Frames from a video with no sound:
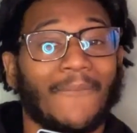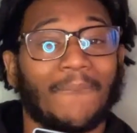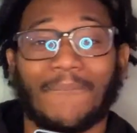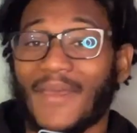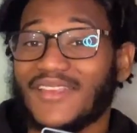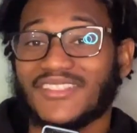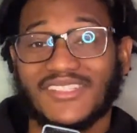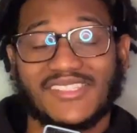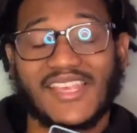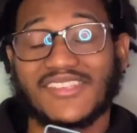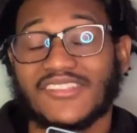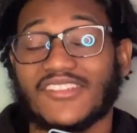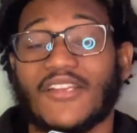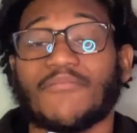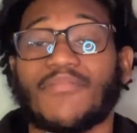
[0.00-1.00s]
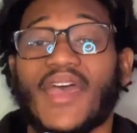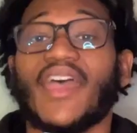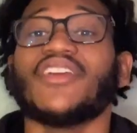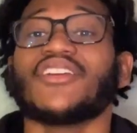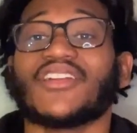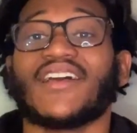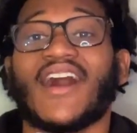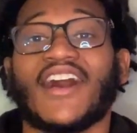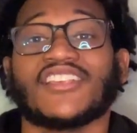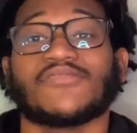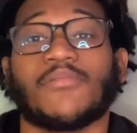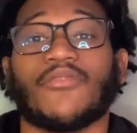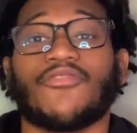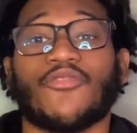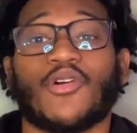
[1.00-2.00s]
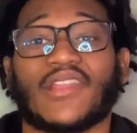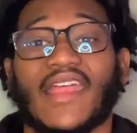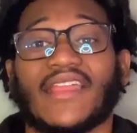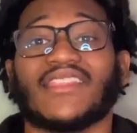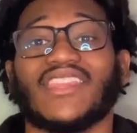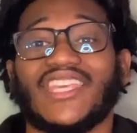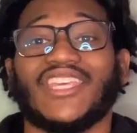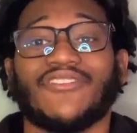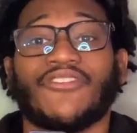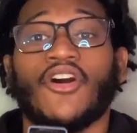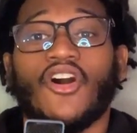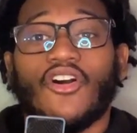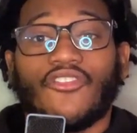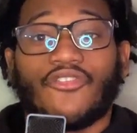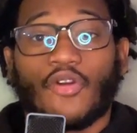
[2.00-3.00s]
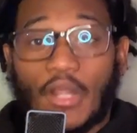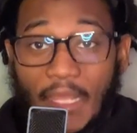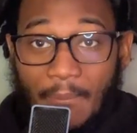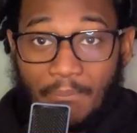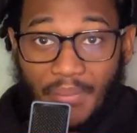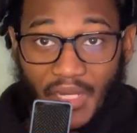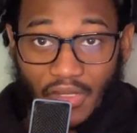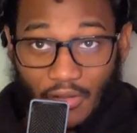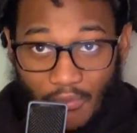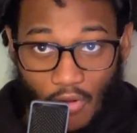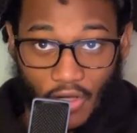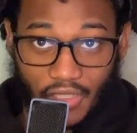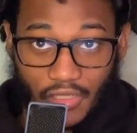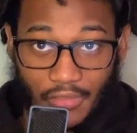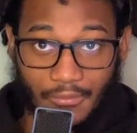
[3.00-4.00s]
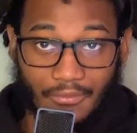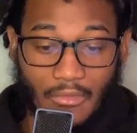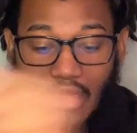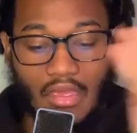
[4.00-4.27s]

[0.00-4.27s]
Basically says to them, pay your guys before they leave for a bigger market.